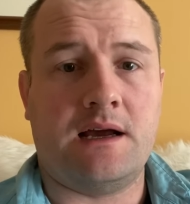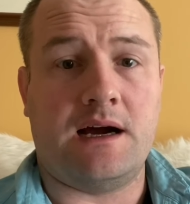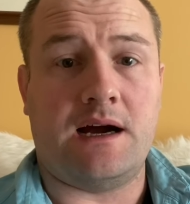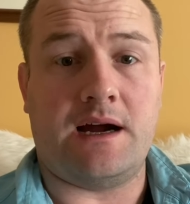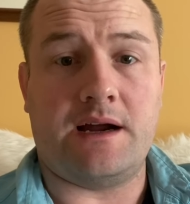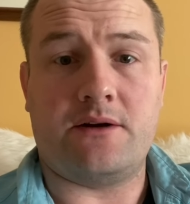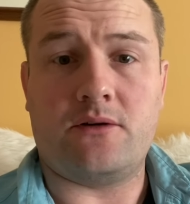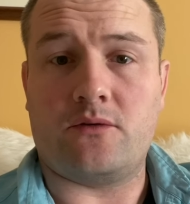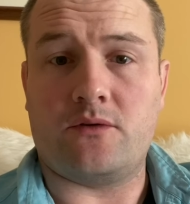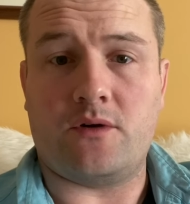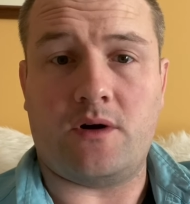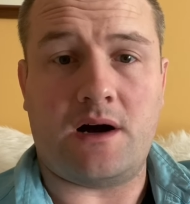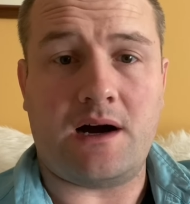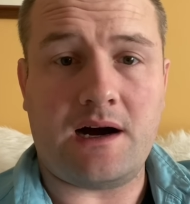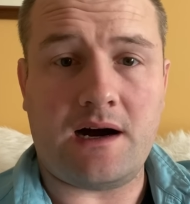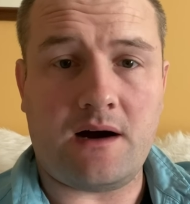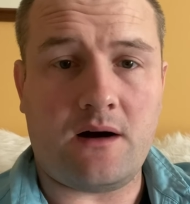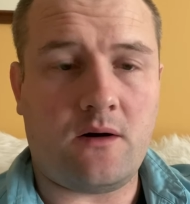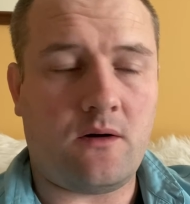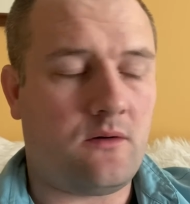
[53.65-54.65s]
I don't know
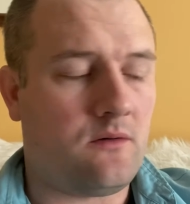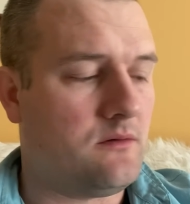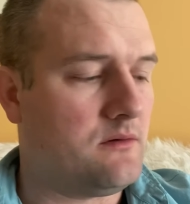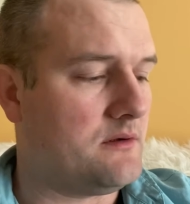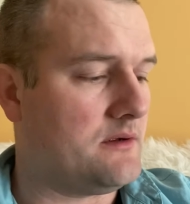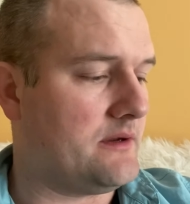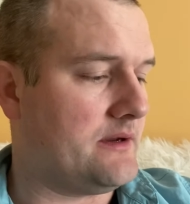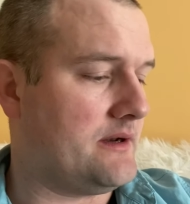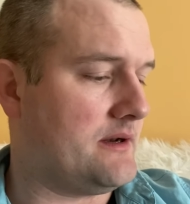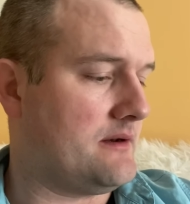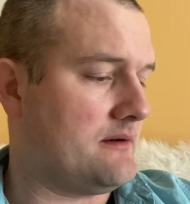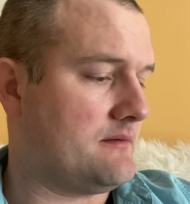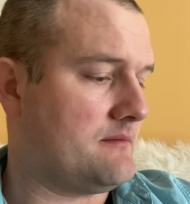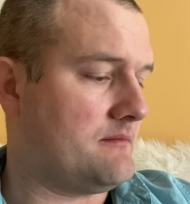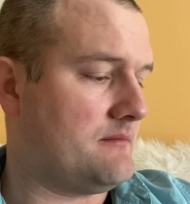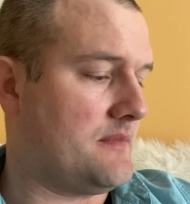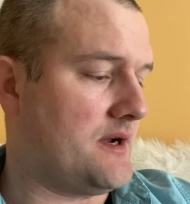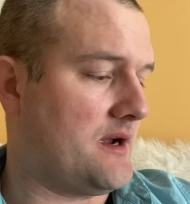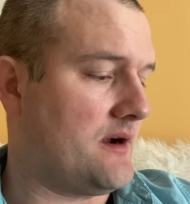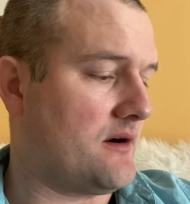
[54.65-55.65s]
how, and
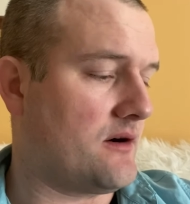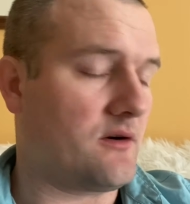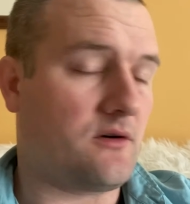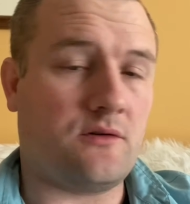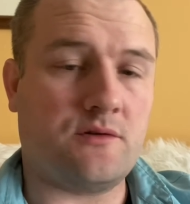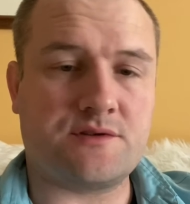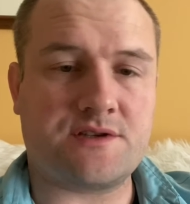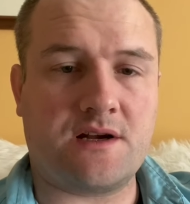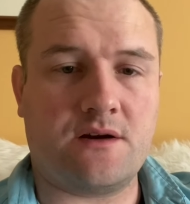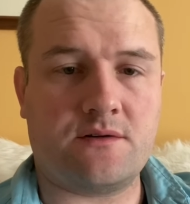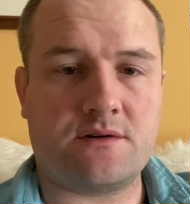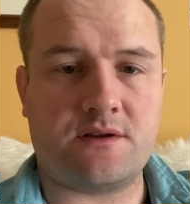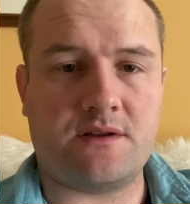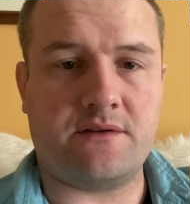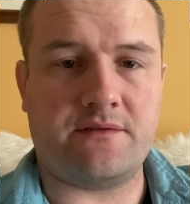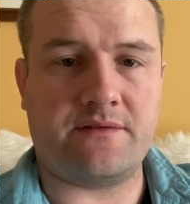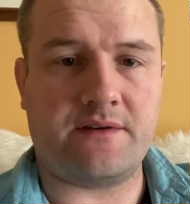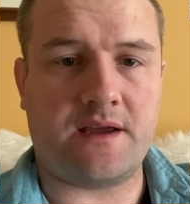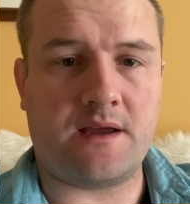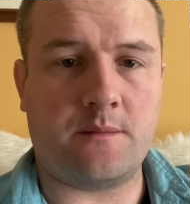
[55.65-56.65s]
my heart goes out to the
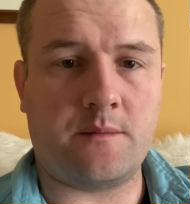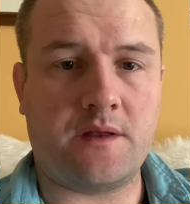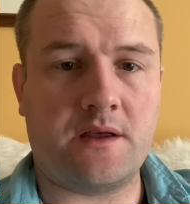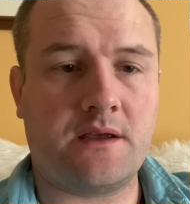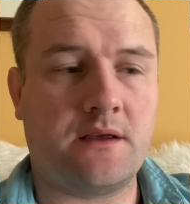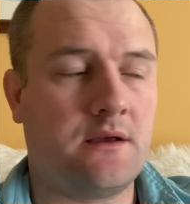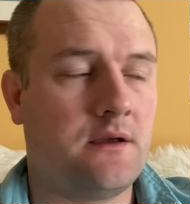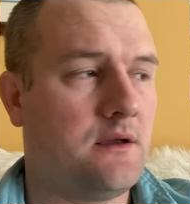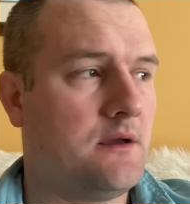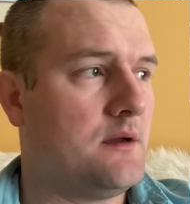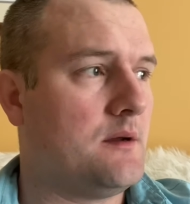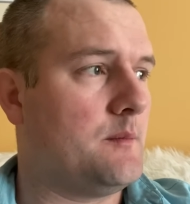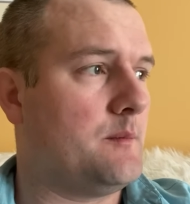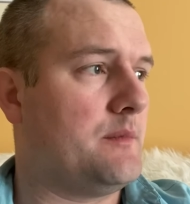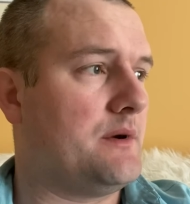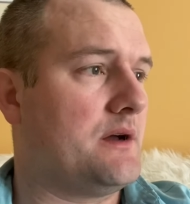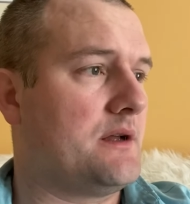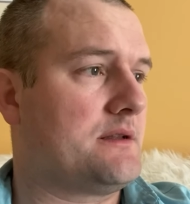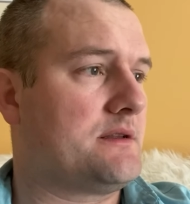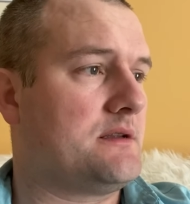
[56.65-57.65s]
family,
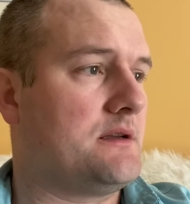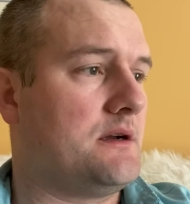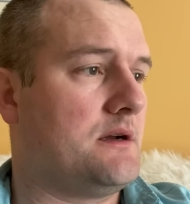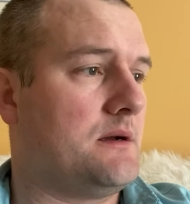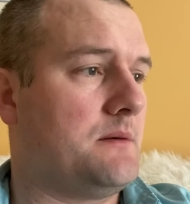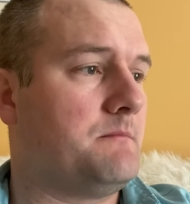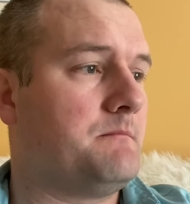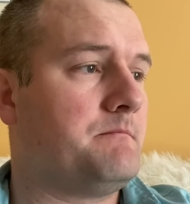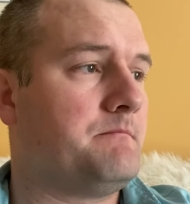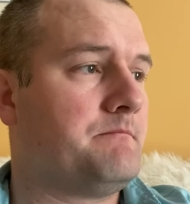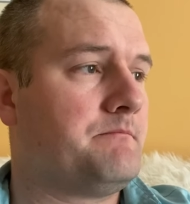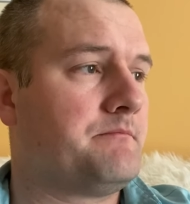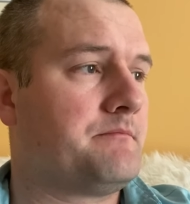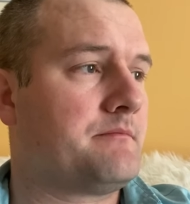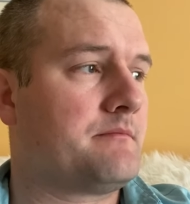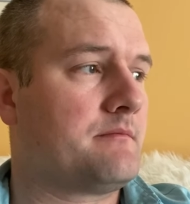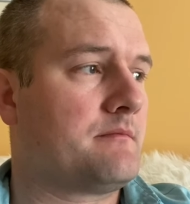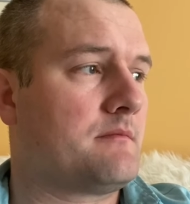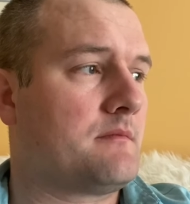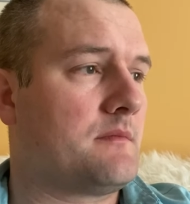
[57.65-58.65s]
but
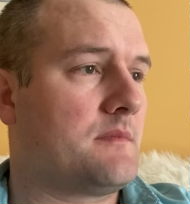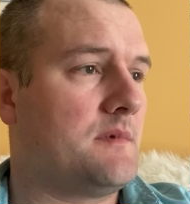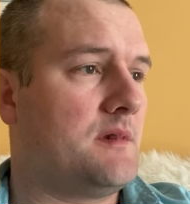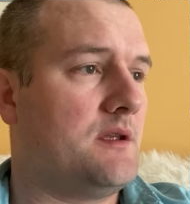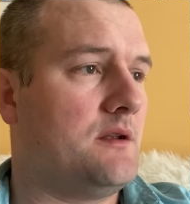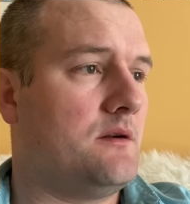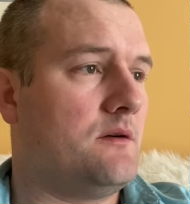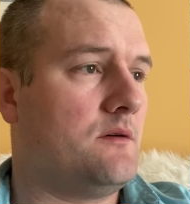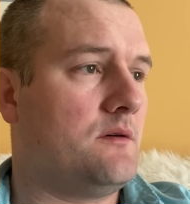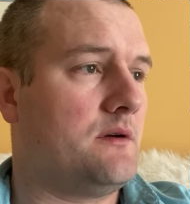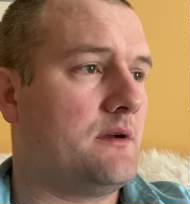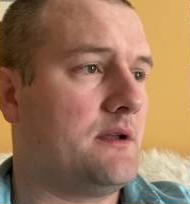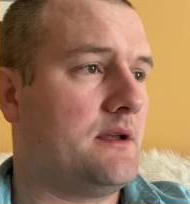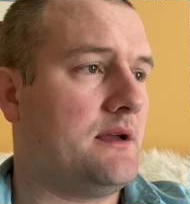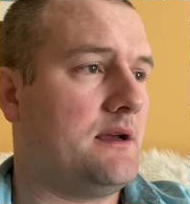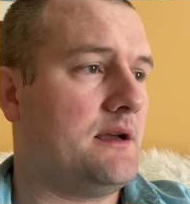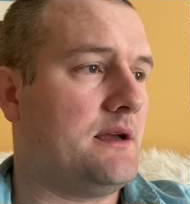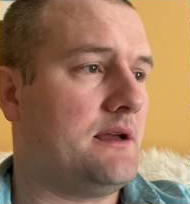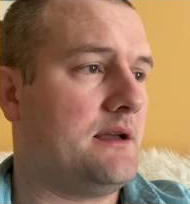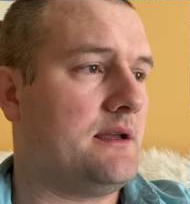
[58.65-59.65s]
you know,
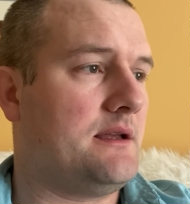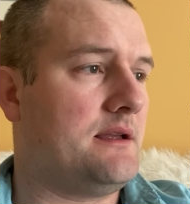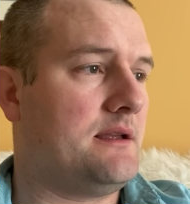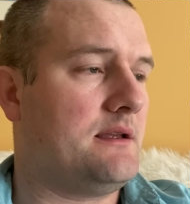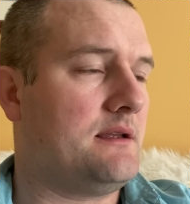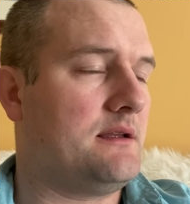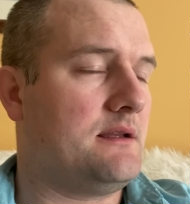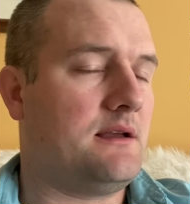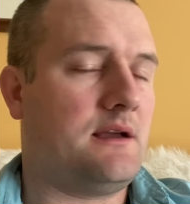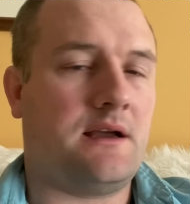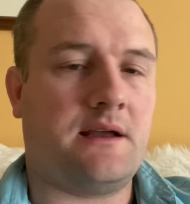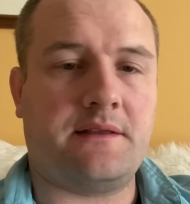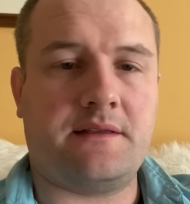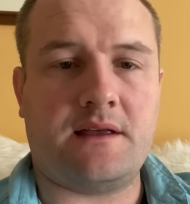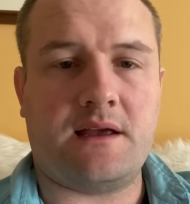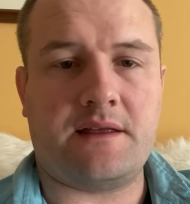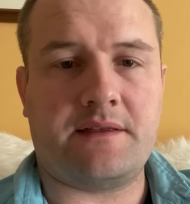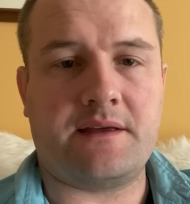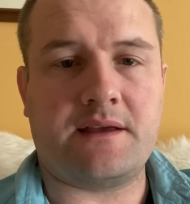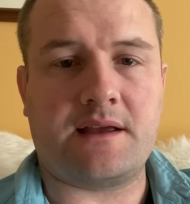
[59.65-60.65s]

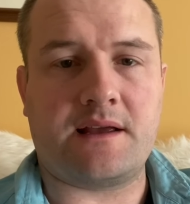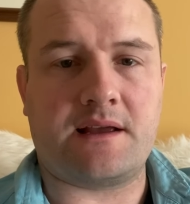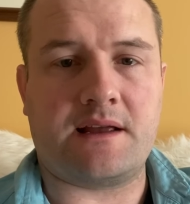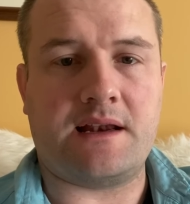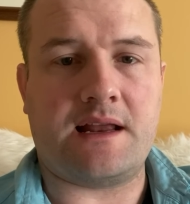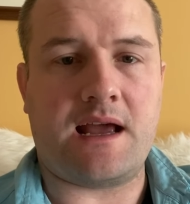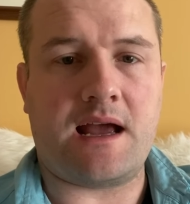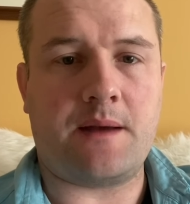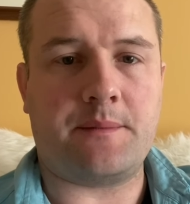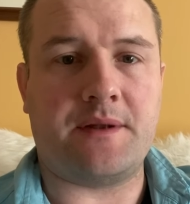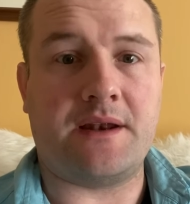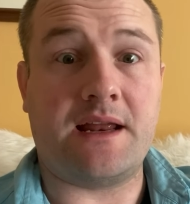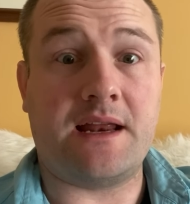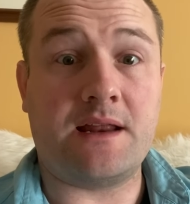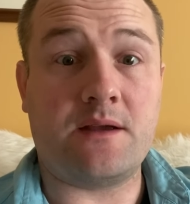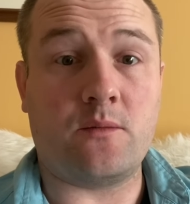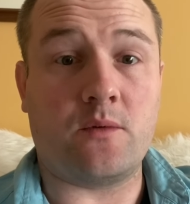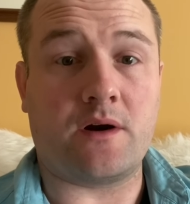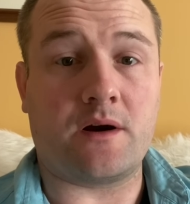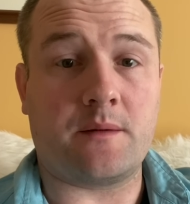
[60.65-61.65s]
I think it can happen
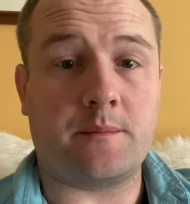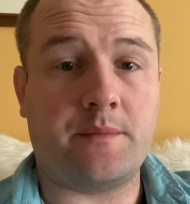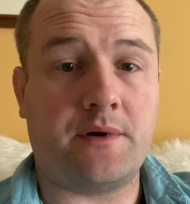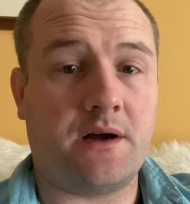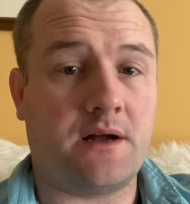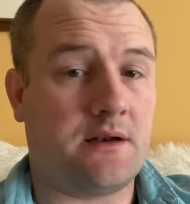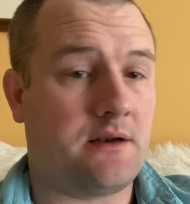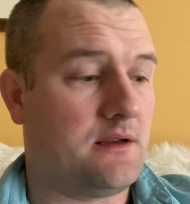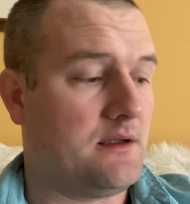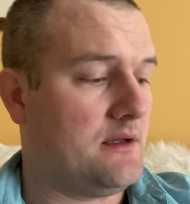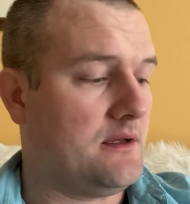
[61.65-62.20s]
anywhere. But